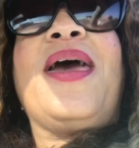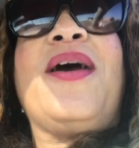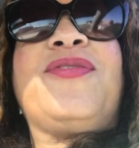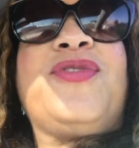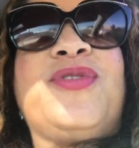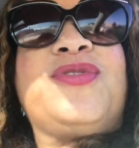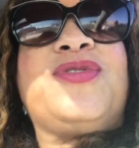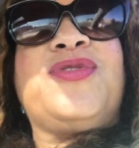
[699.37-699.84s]

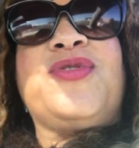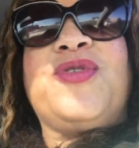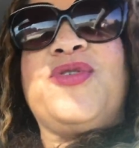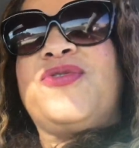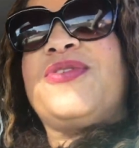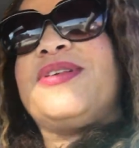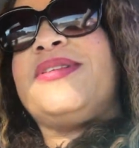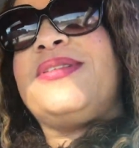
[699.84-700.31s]
after
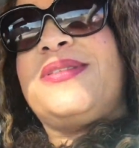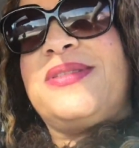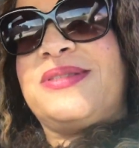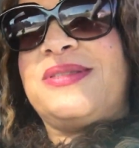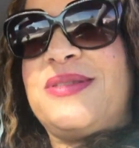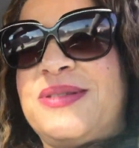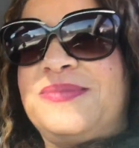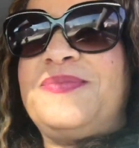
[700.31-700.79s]

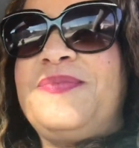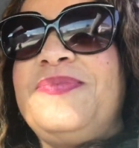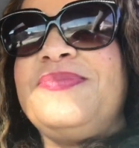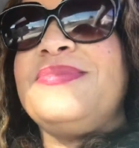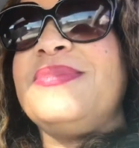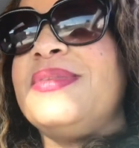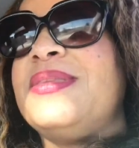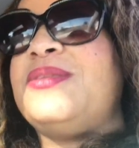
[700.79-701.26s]
service
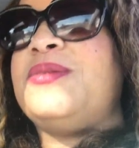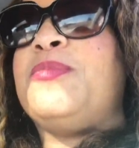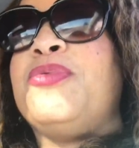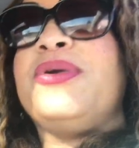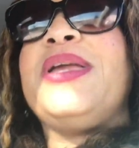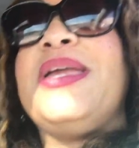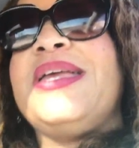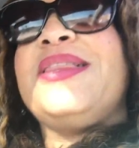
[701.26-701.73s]
to
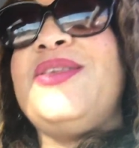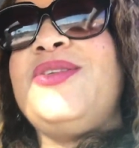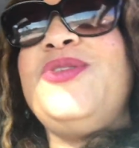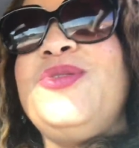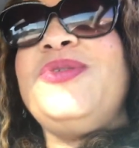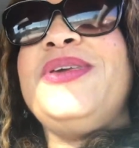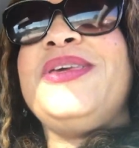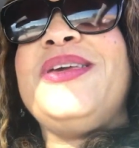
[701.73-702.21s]
bring in the
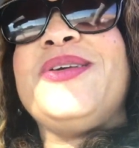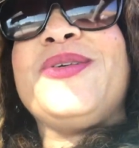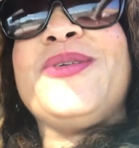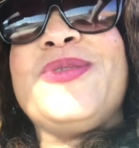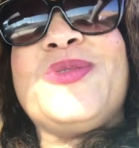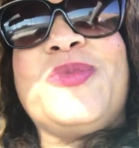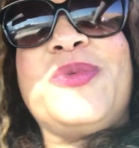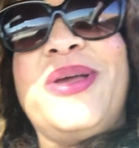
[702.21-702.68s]
New
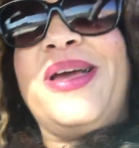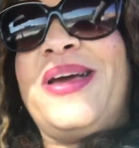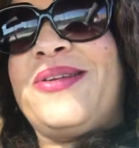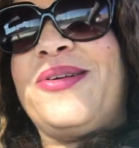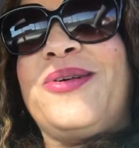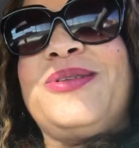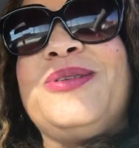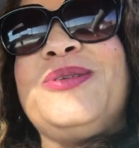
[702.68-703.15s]
Year's. We
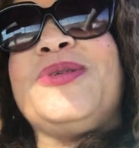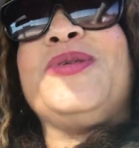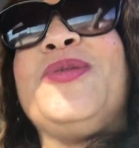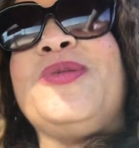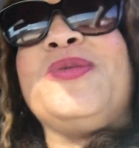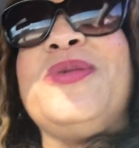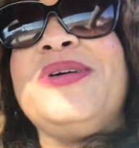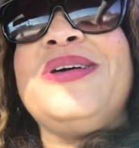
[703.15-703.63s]
had our
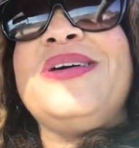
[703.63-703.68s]
little,